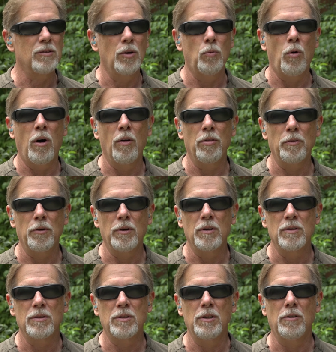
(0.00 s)
the Walther
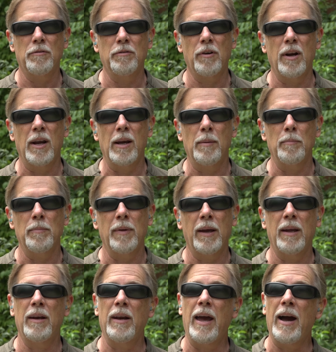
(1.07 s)
steel frame
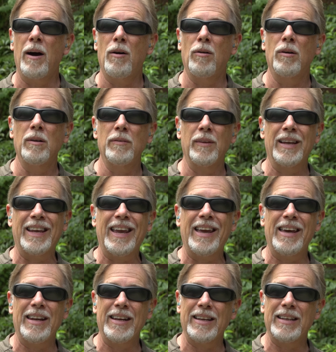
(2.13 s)
and now the
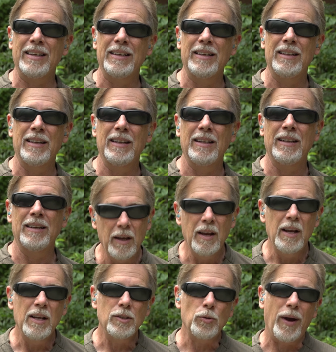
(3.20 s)
Canik.
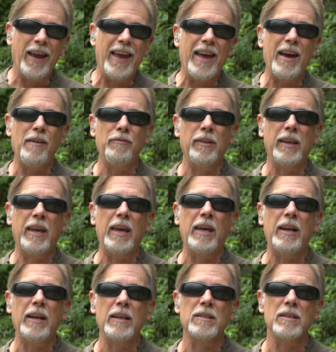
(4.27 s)
So I have the
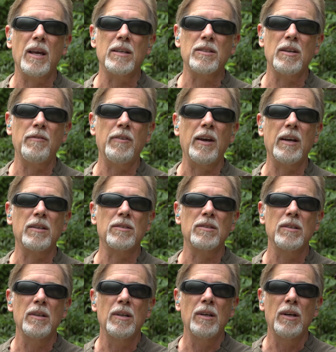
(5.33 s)
Canik's SFX
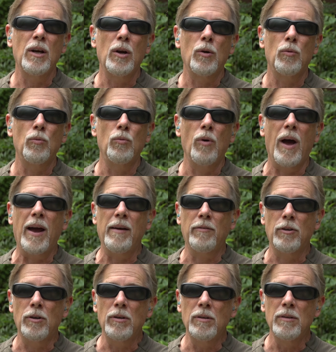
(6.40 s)

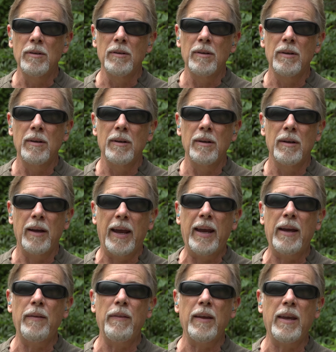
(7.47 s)
Rival
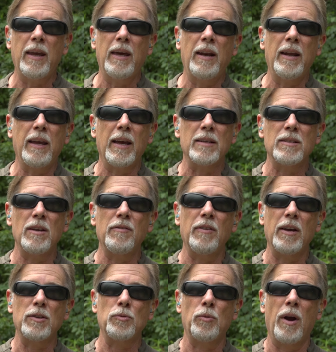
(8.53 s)
and the Canik
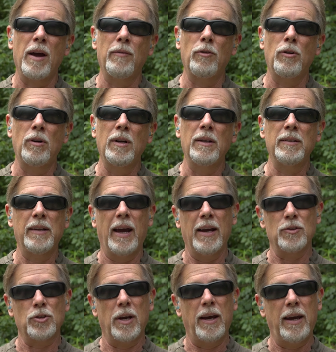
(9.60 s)
SFX
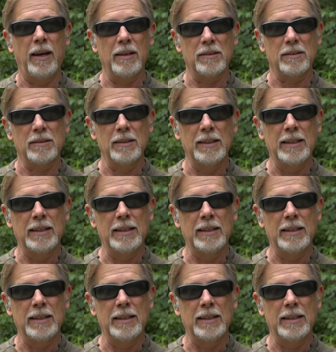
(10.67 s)
Rival-S.